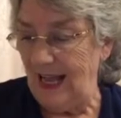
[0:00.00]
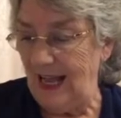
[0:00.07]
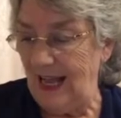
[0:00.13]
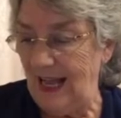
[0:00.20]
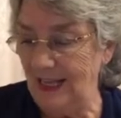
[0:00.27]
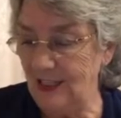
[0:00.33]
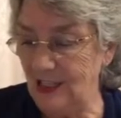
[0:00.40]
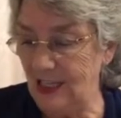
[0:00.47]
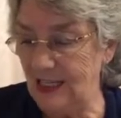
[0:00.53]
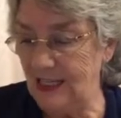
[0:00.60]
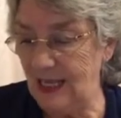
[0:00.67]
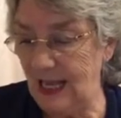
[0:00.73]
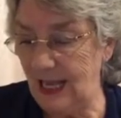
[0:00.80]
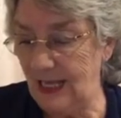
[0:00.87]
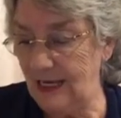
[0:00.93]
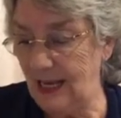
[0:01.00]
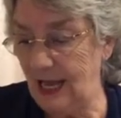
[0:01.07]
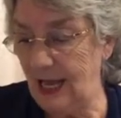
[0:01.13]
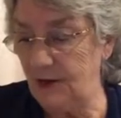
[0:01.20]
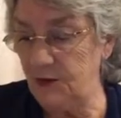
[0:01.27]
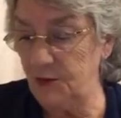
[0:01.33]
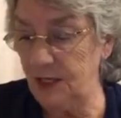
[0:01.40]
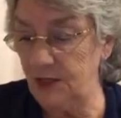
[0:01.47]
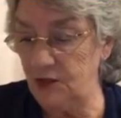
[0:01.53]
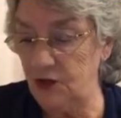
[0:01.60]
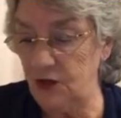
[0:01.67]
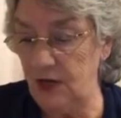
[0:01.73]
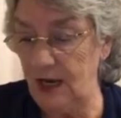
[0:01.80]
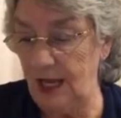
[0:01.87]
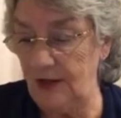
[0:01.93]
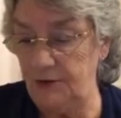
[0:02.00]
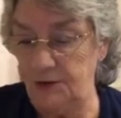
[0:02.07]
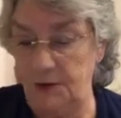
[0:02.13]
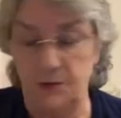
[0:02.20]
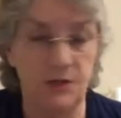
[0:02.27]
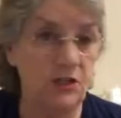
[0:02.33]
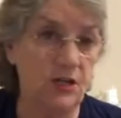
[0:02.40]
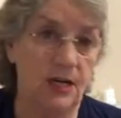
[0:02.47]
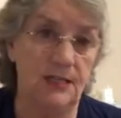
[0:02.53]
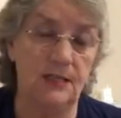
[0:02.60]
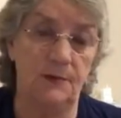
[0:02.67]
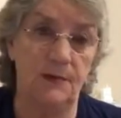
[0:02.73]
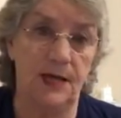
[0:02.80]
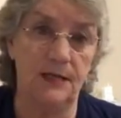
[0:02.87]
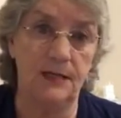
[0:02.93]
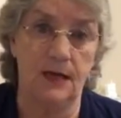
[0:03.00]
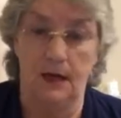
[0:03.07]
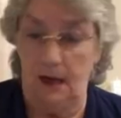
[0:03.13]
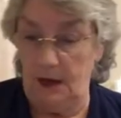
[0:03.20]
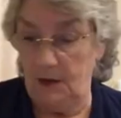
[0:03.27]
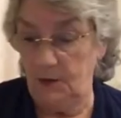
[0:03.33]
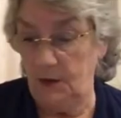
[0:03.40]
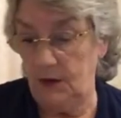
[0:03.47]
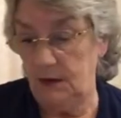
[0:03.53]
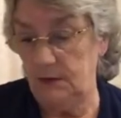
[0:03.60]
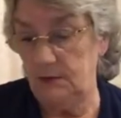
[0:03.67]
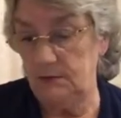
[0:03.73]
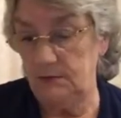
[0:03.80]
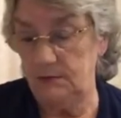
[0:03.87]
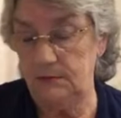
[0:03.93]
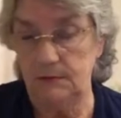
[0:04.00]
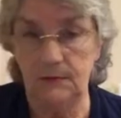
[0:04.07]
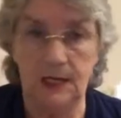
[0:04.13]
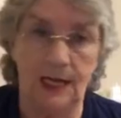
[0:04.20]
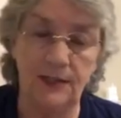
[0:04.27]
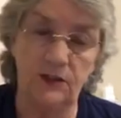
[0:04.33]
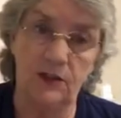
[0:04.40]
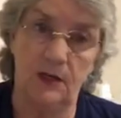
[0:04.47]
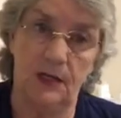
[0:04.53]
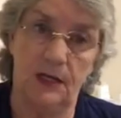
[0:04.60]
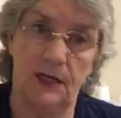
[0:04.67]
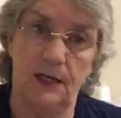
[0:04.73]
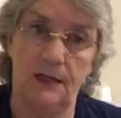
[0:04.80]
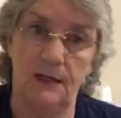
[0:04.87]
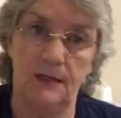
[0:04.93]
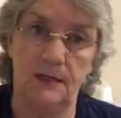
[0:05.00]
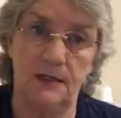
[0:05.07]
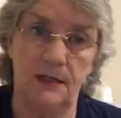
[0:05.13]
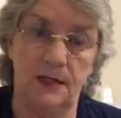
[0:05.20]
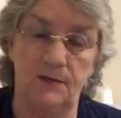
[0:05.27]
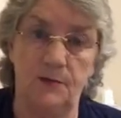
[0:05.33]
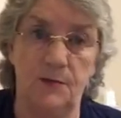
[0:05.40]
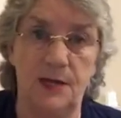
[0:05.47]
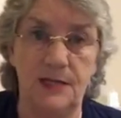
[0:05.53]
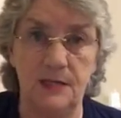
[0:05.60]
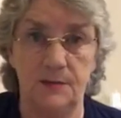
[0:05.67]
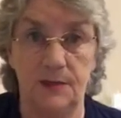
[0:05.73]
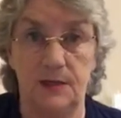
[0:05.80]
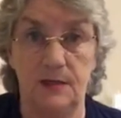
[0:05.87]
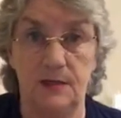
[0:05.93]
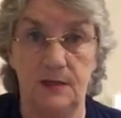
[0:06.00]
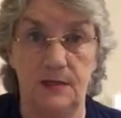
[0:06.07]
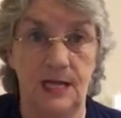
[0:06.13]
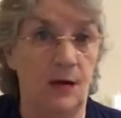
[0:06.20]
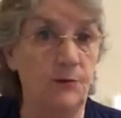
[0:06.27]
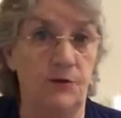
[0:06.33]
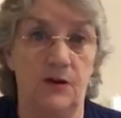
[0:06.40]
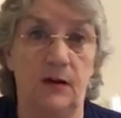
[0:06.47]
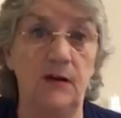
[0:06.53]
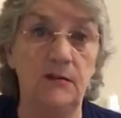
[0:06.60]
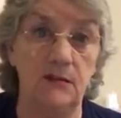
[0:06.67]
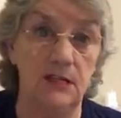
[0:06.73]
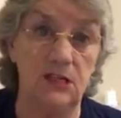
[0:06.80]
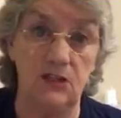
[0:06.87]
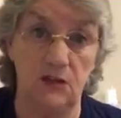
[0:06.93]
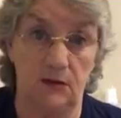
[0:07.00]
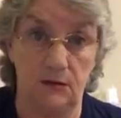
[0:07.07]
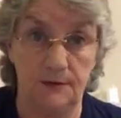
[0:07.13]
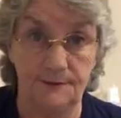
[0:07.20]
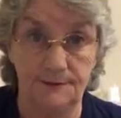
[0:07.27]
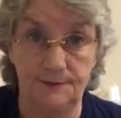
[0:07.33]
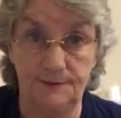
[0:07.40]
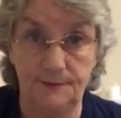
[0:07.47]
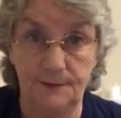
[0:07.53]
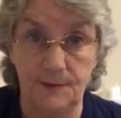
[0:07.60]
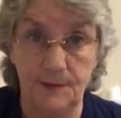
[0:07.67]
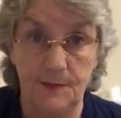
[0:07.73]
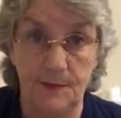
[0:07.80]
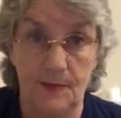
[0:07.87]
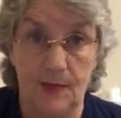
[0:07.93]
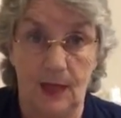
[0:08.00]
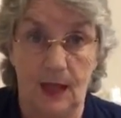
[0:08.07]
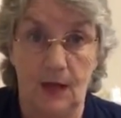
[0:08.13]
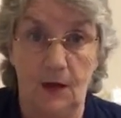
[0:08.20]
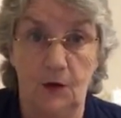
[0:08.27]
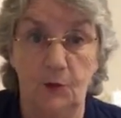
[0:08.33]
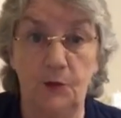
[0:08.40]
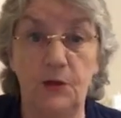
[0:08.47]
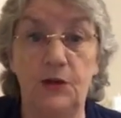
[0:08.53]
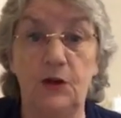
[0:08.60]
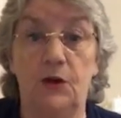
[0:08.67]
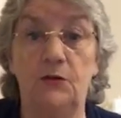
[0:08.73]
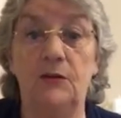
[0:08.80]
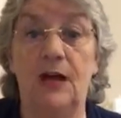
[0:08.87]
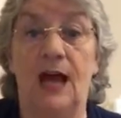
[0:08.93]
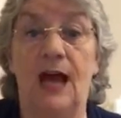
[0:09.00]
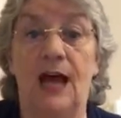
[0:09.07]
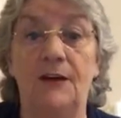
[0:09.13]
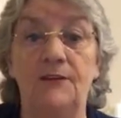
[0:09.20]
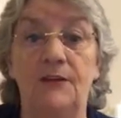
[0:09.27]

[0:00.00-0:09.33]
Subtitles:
And she said, how do we enjoy life when we shatter matter? Well, actually, it's even better because now we're unconditional. We don't have